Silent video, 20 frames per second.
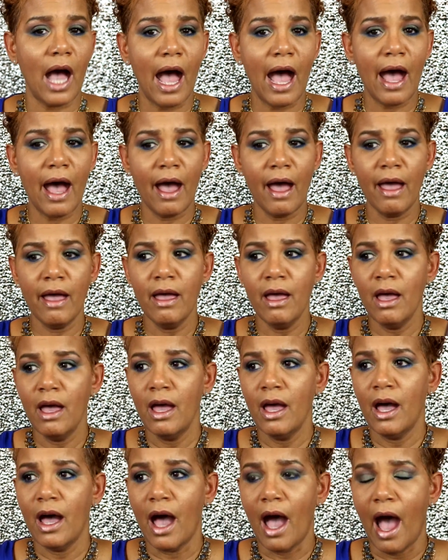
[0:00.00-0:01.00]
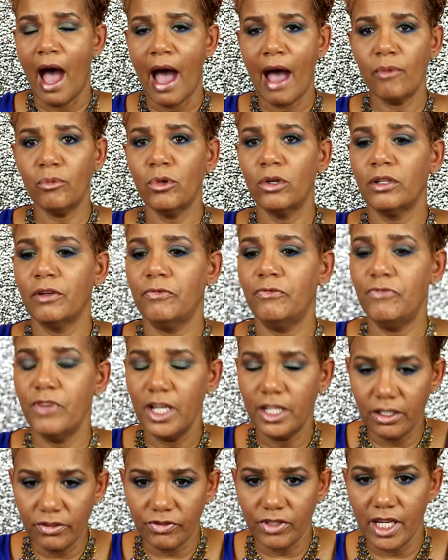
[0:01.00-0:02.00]
I want to
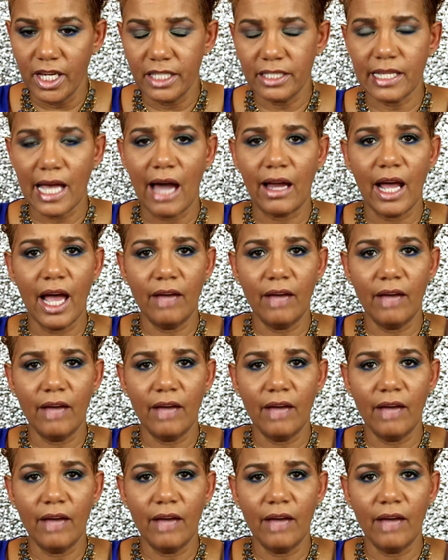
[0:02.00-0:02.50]
figure things out.